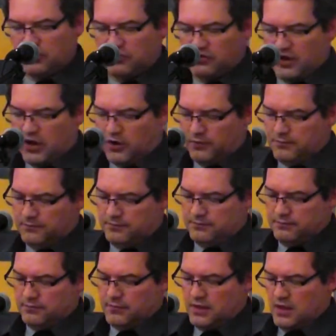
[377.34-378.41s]
So,
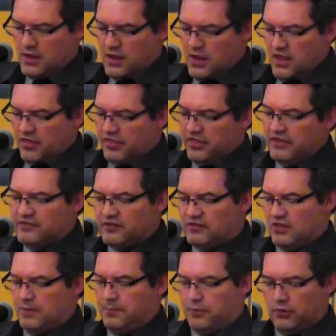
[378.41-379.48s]
this is
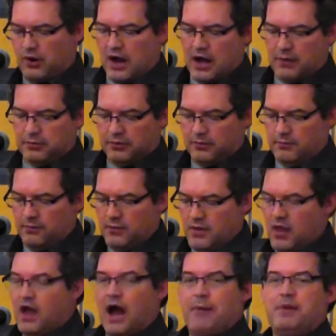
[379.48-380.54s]
the problem.
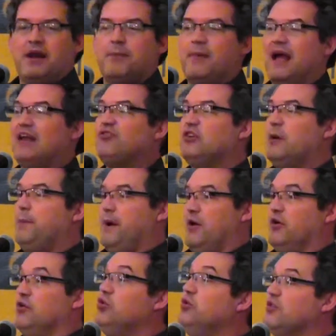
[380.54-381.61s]
I mean, imagine a
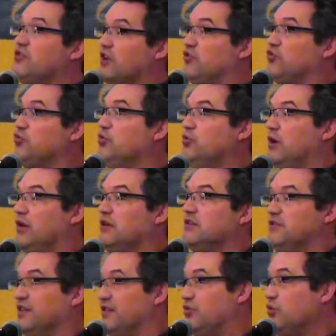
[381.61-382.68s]
parent who is a true
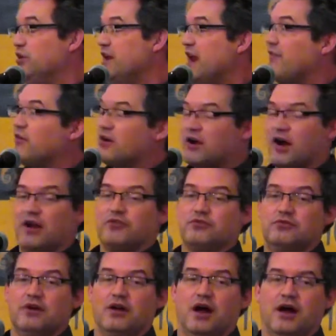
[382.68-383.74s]
relativist, who
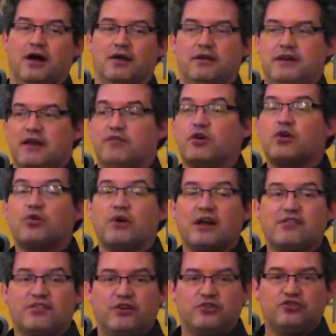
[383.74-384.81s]
never
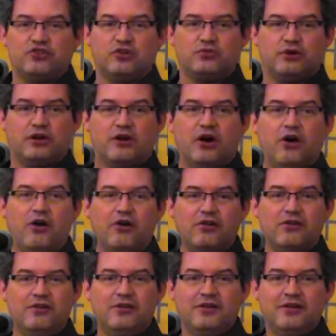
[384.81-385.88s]
corrects their children at all.